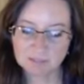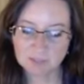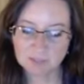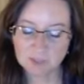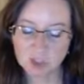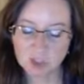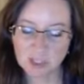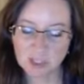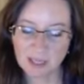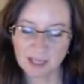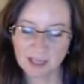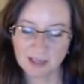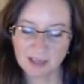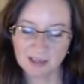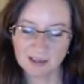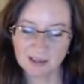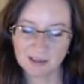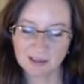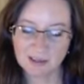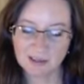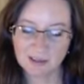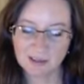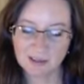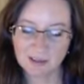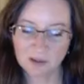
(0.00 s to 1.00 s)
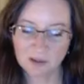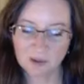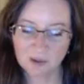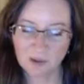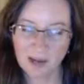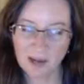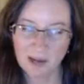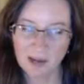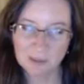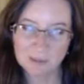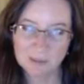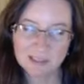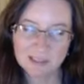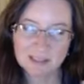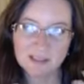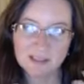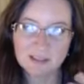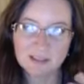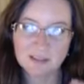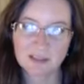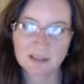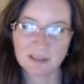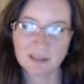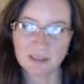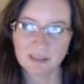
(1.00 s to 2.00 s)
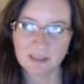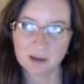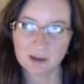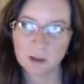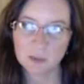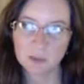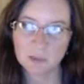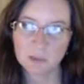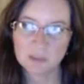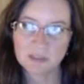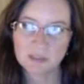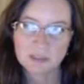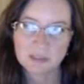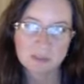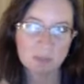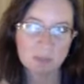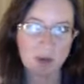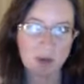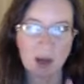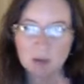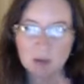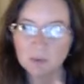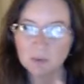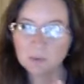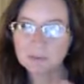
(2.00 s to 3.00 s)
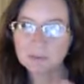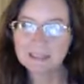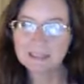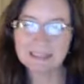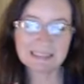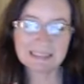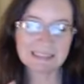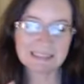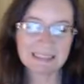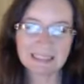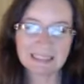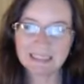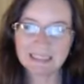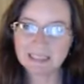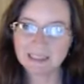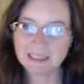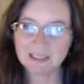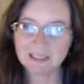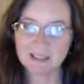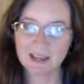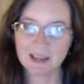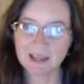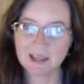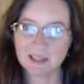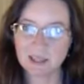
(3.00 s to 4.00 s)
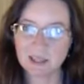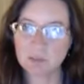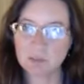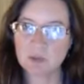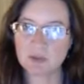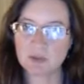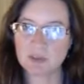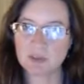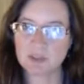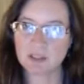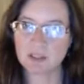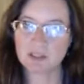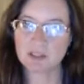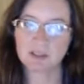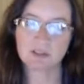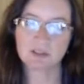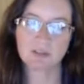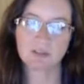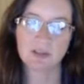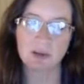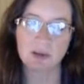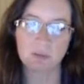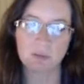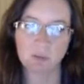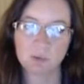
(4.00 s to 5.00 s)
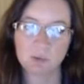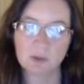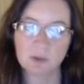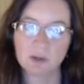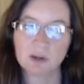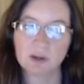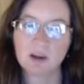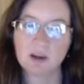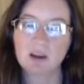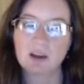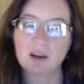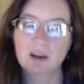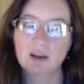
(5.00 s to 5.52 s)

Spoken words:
chat, you know, I would say as a therapist, probably at least 90%, if not more,